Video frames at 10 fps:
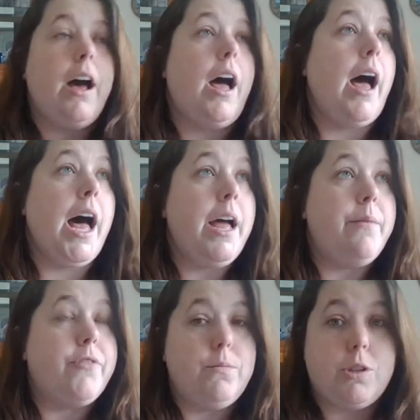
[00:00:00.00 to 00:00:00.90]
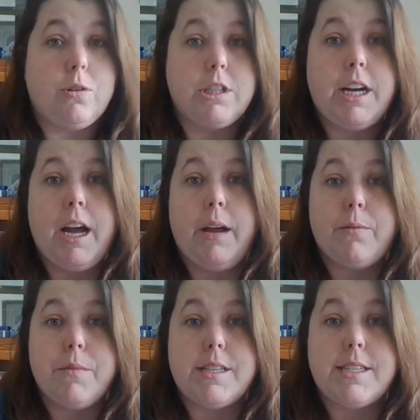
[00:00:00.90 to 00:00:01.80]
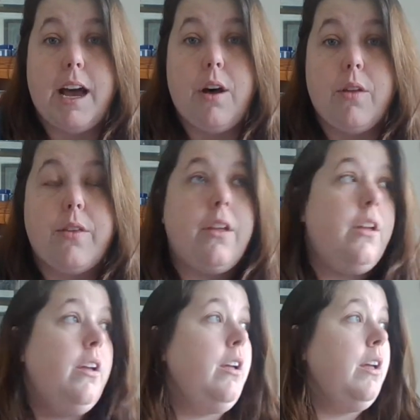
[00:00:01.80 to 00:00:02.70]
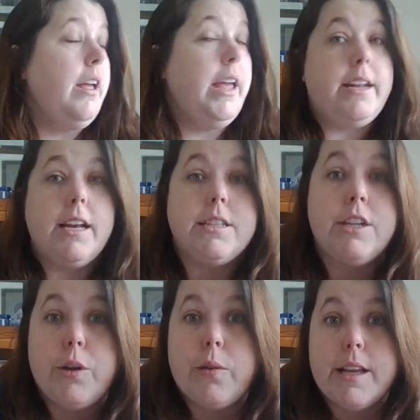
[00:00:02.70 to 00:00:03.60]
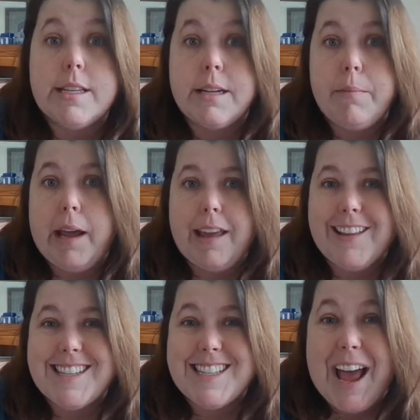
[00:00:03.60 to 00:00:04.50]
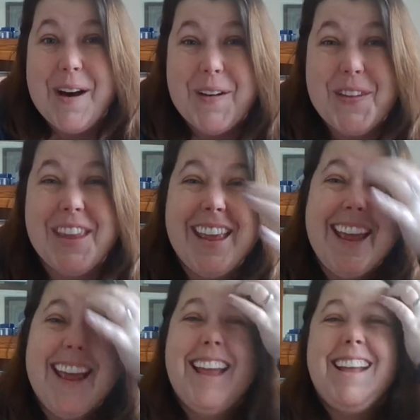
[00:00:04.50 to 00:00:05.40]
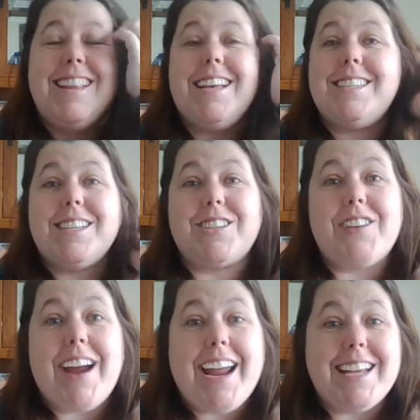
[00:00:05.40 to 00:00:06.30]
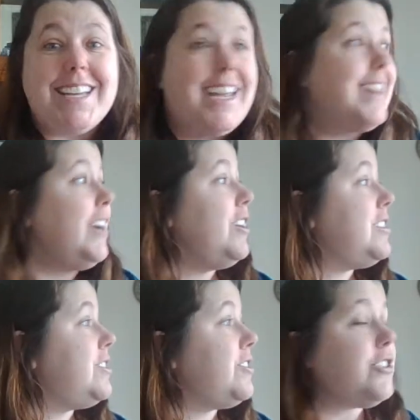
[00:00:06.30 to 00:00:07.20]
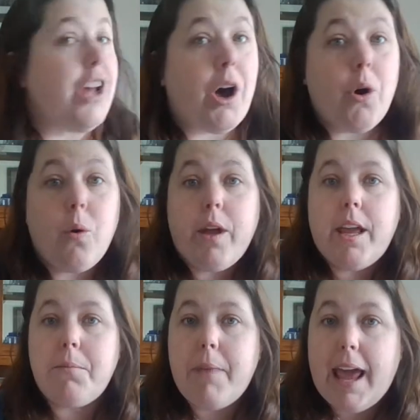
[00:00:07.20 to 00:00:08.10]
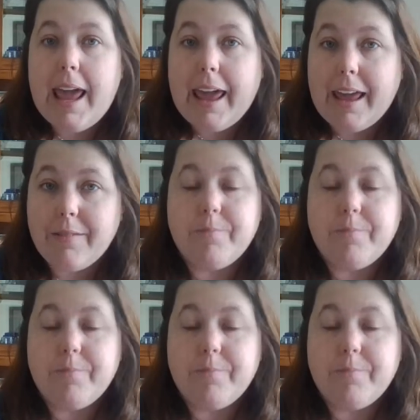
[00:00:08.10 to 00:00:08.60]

I'm from Georgia. I'm from the South. It doesn't do this in May in the South. This is crazy. There's snow in May.